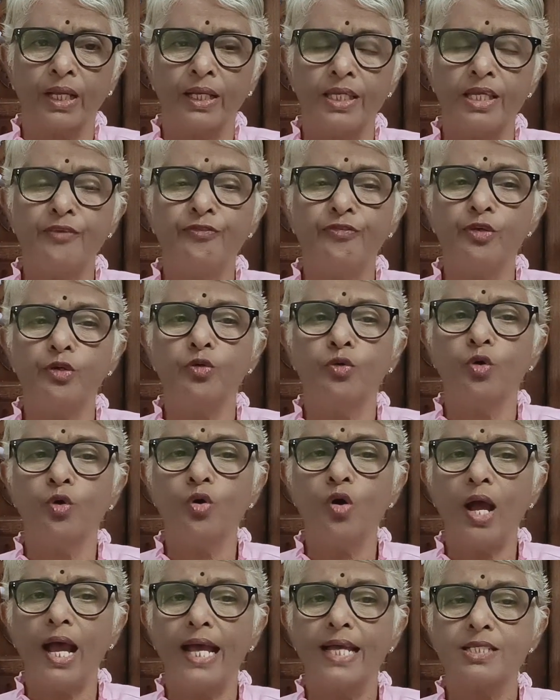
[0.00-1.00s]
if you
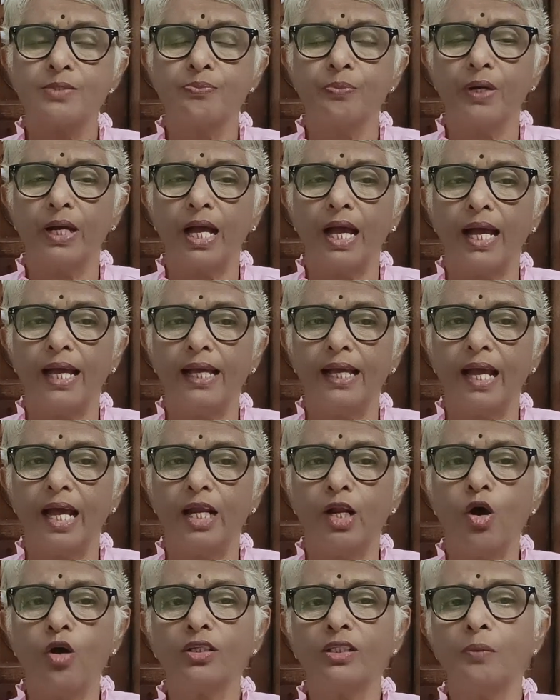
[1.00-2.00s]
go
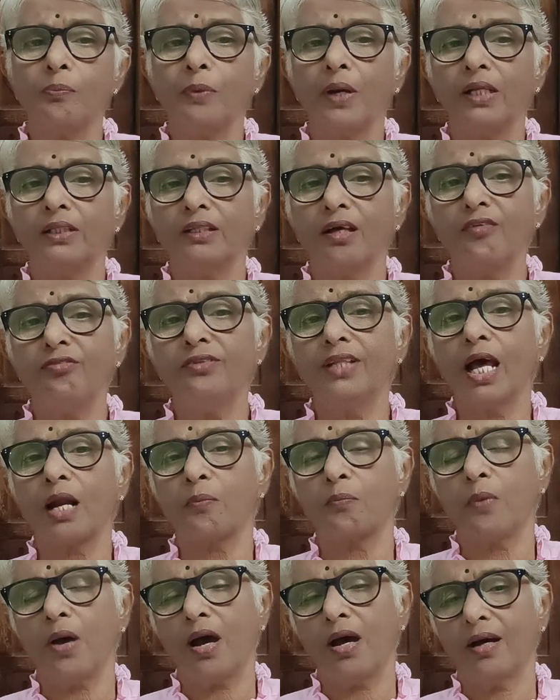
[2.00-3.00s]
along the path of
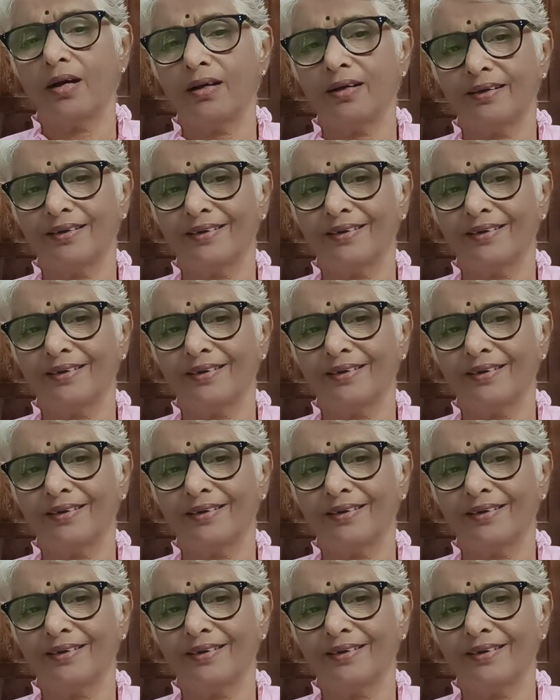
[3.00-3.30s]
dharma.